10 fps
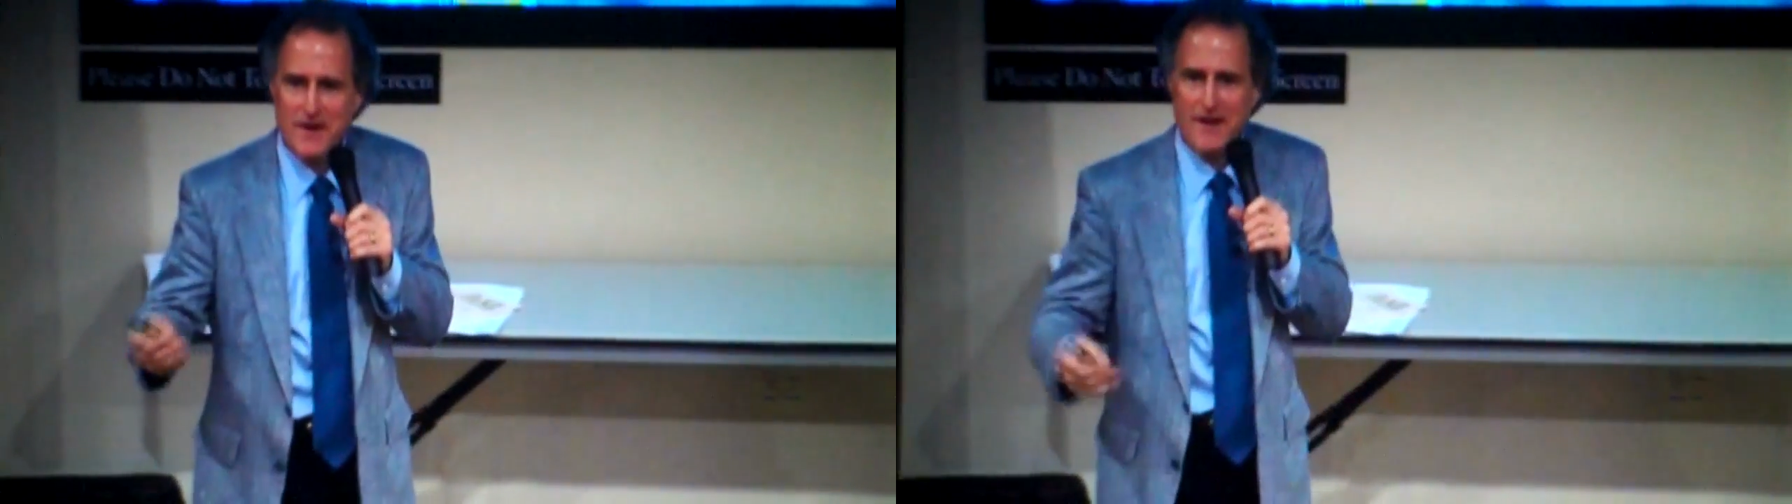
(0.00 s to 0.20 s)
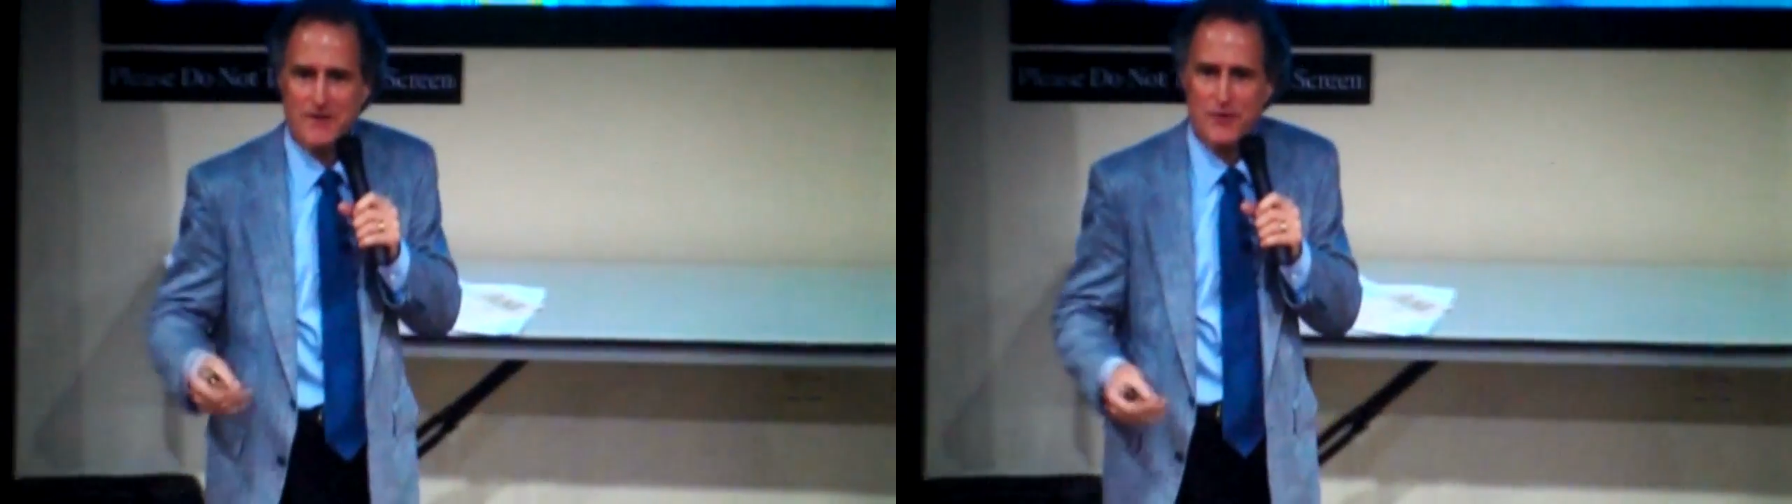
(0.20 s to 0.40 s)

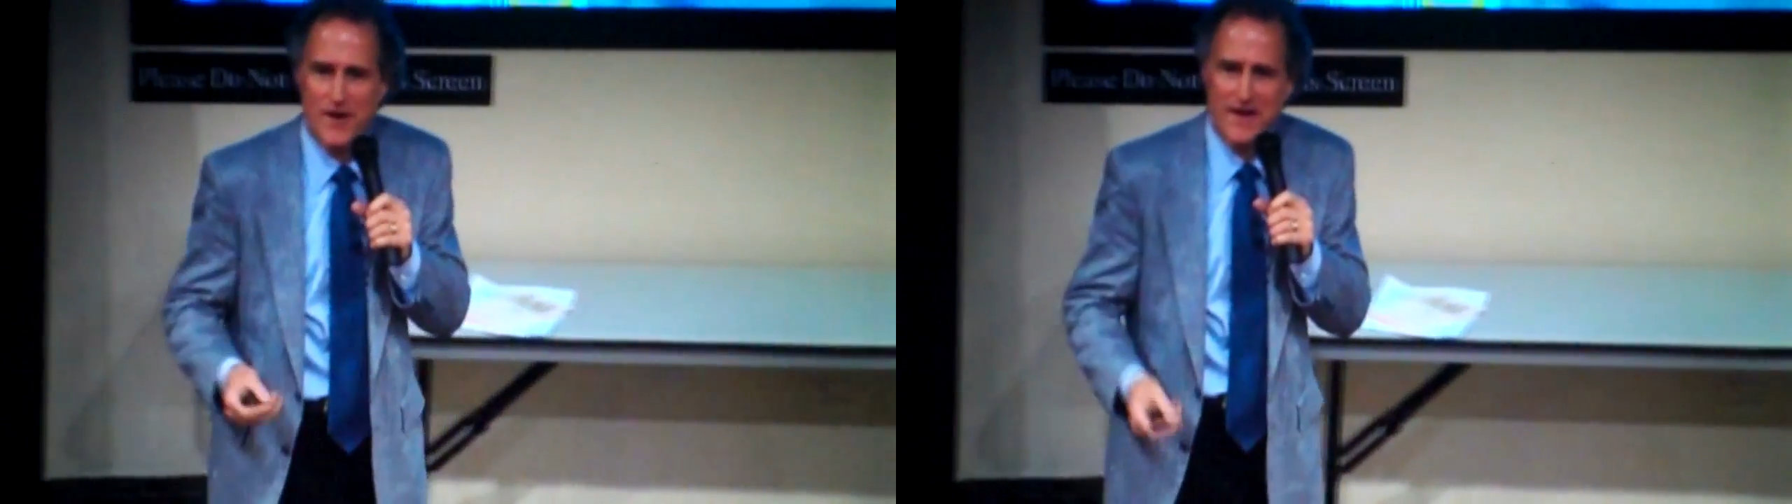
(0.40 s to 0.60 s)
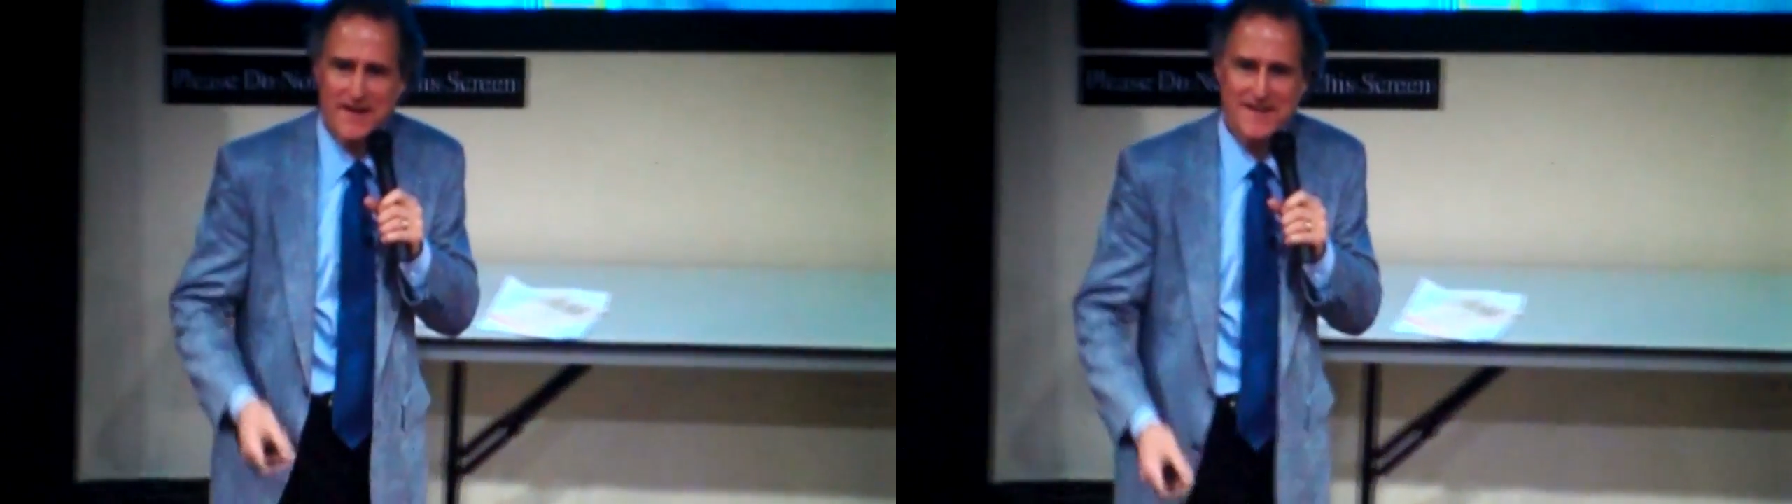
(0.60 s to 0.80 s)
Why
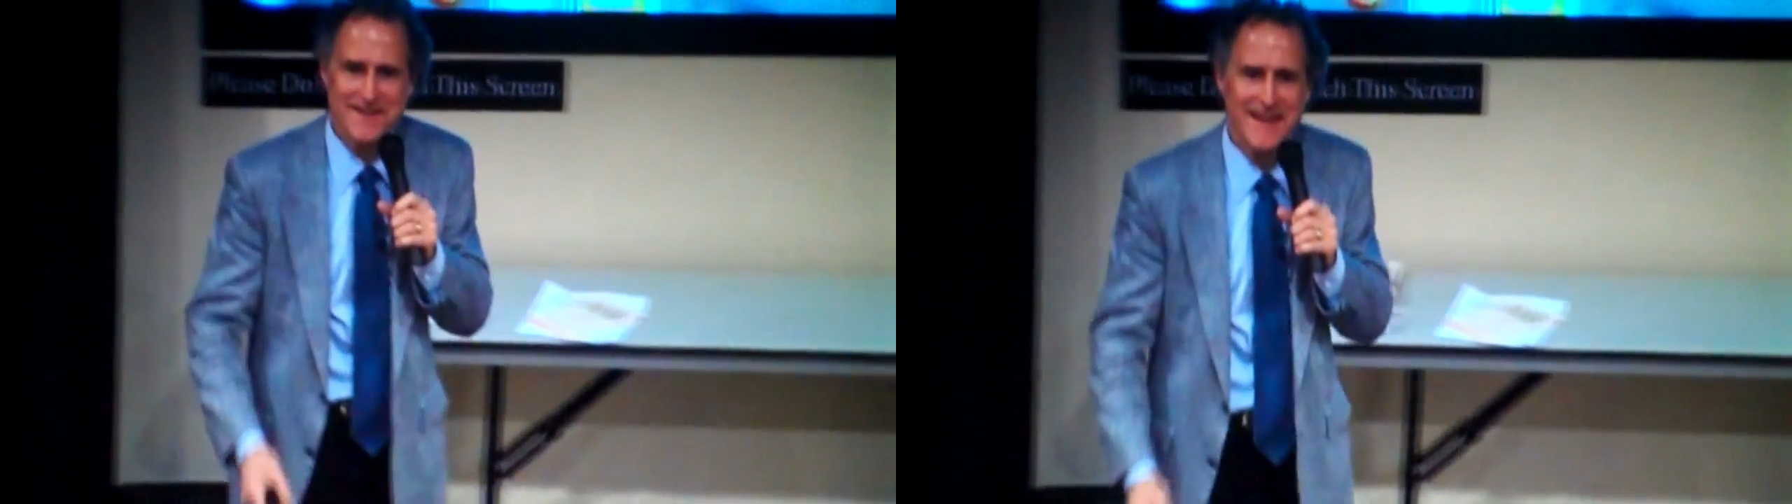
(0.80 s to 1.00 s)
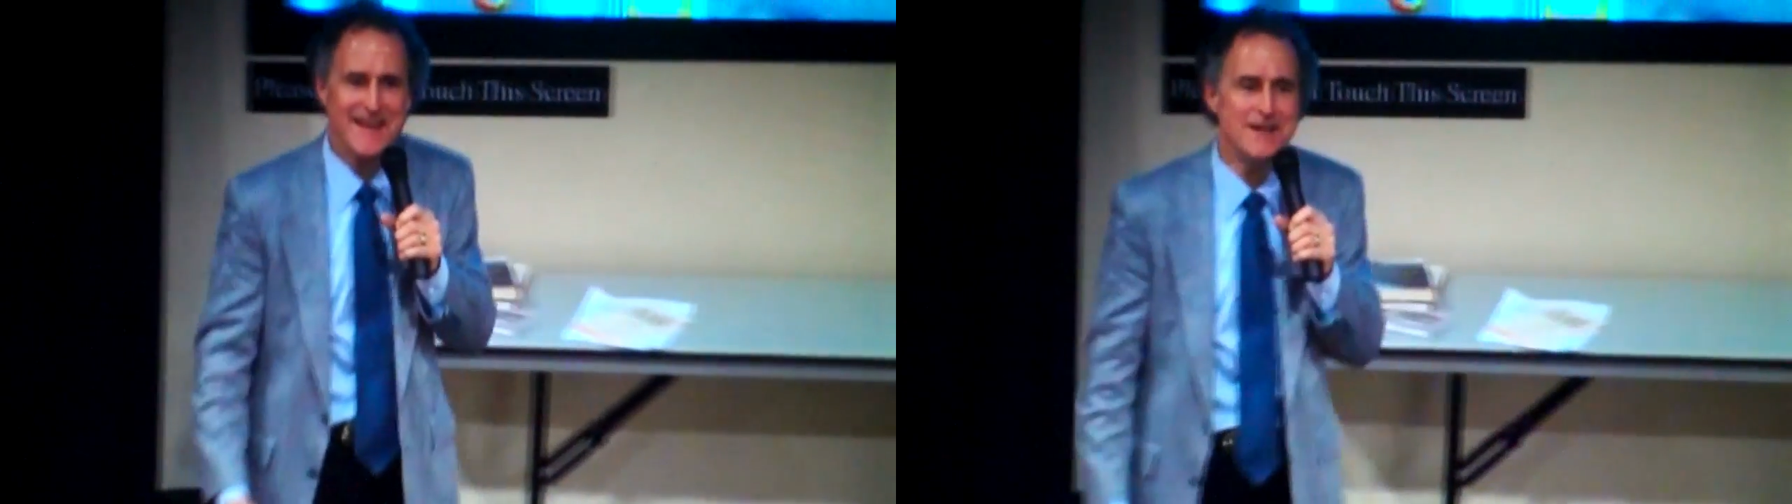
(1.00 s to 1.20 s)
not? Try
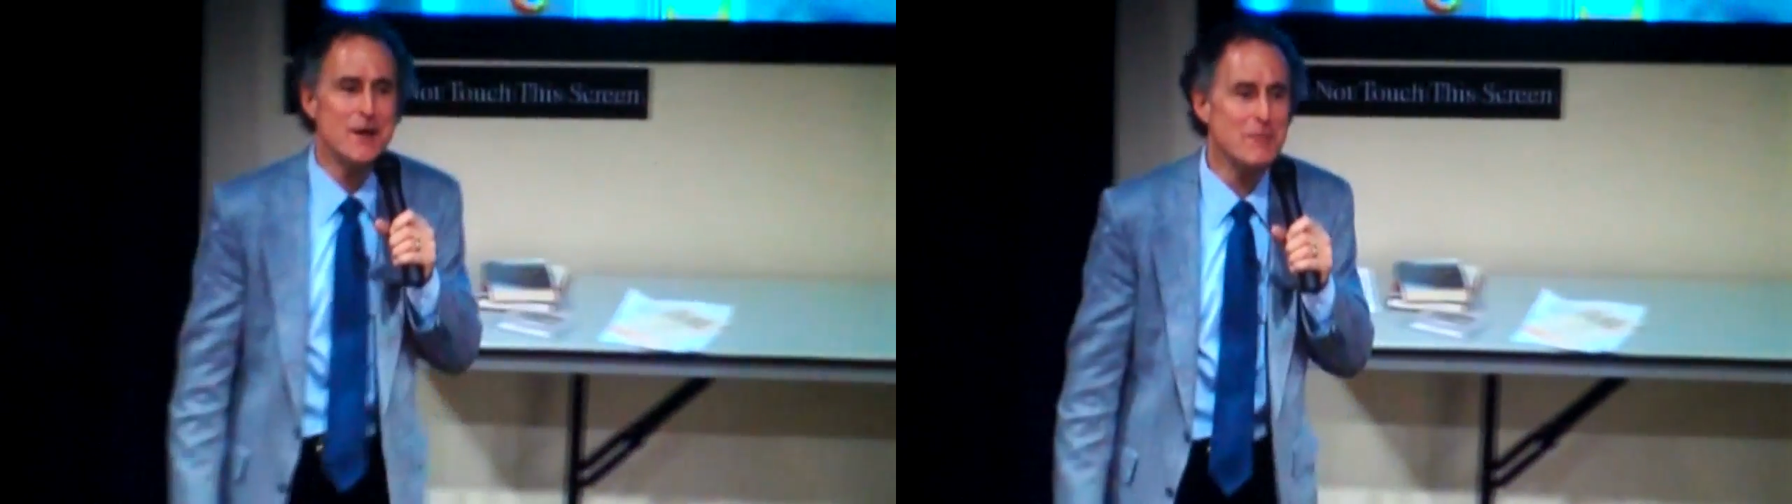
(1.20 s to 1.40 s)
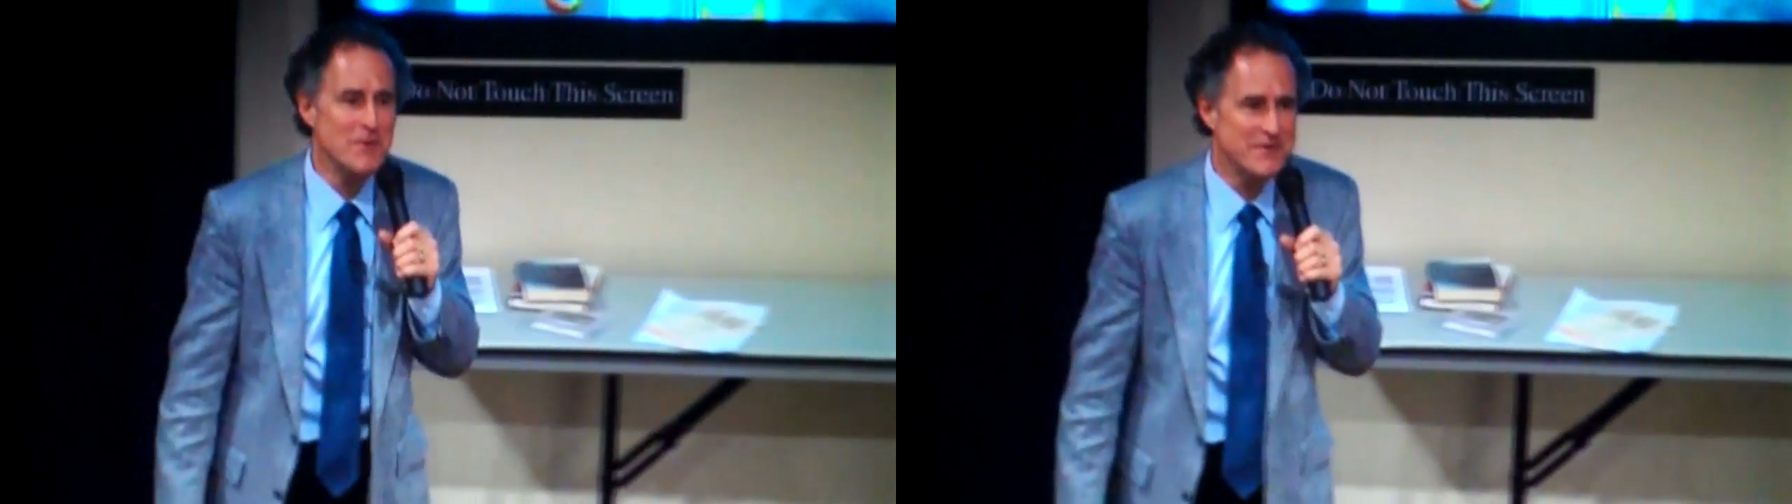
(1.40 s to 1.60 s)
it.
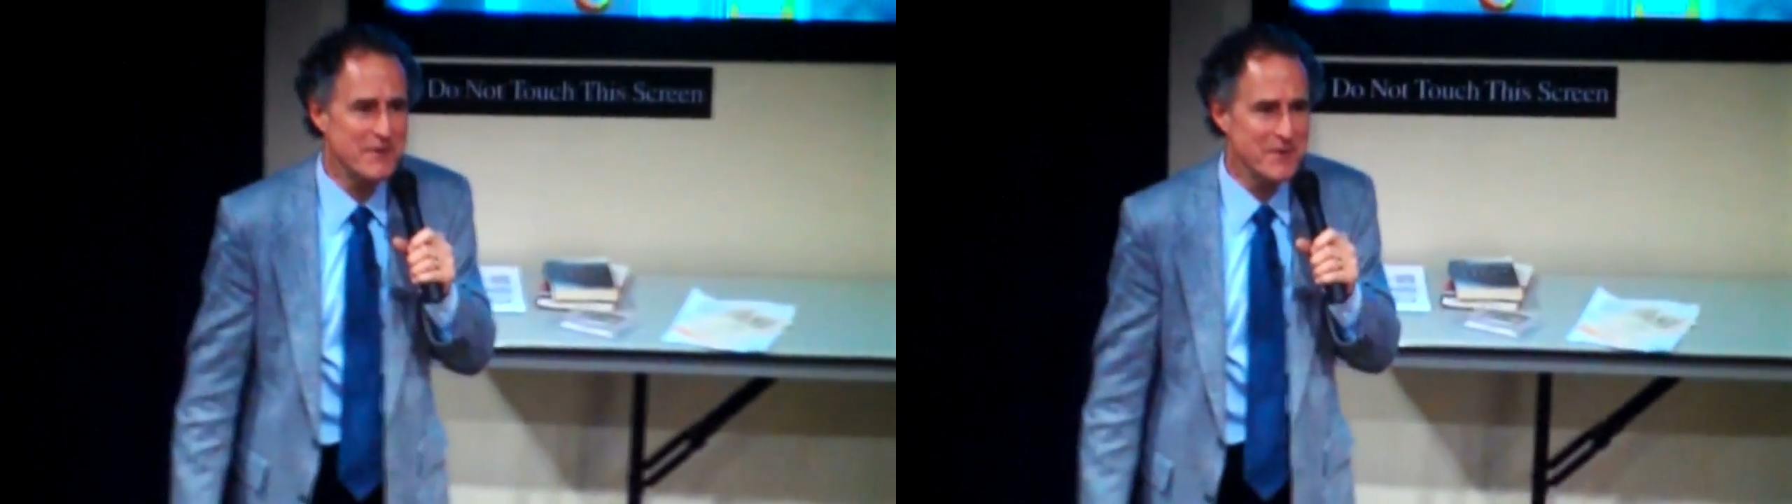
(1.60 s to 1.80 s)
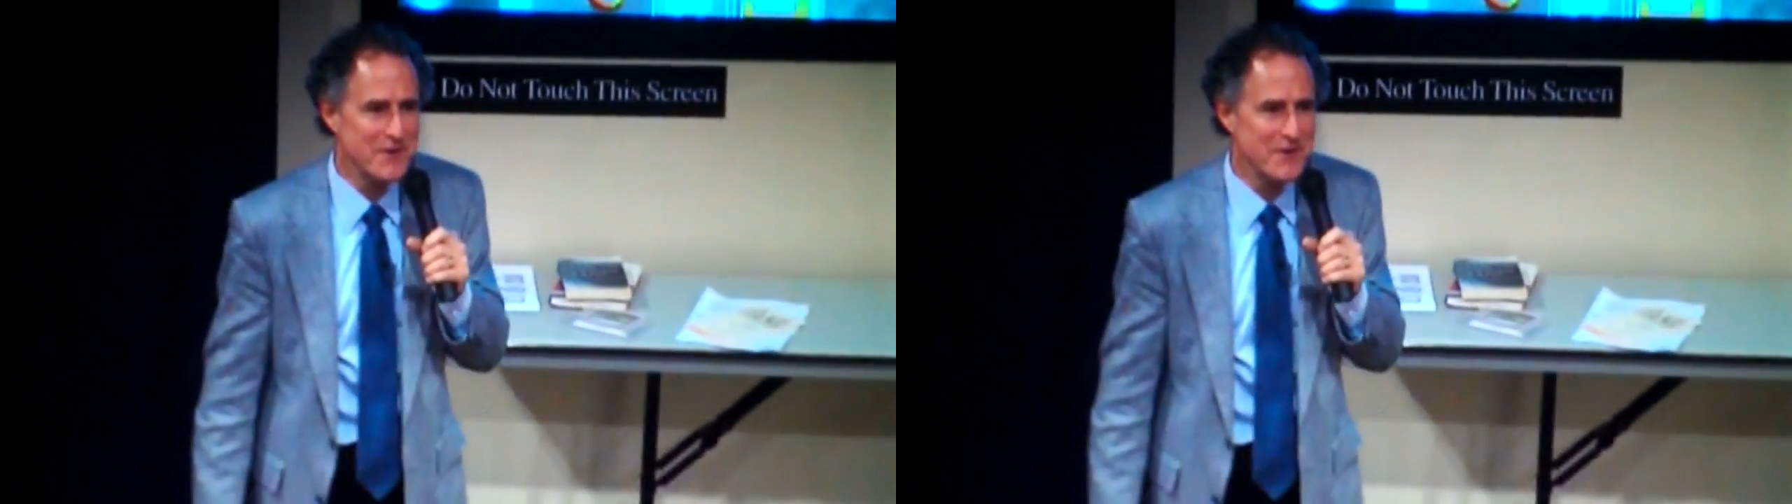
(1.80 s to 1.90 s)
8 numbers.